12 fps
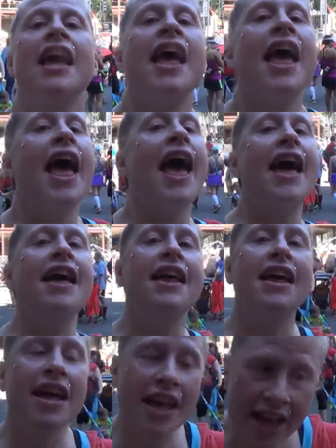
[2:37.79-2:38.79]
You
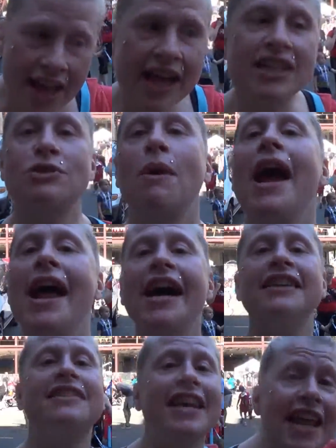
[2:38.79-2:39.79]
did. That's
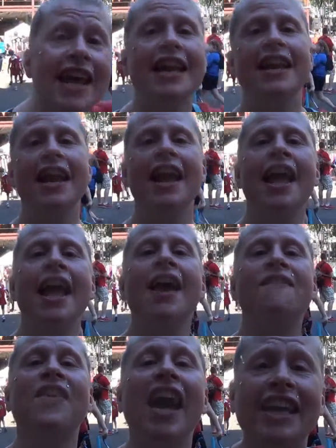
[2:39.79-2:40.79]
right, I did it.
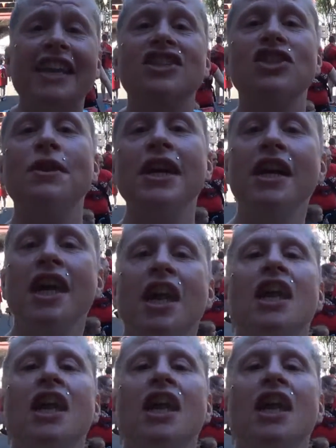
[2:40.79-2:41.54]
If I can do it,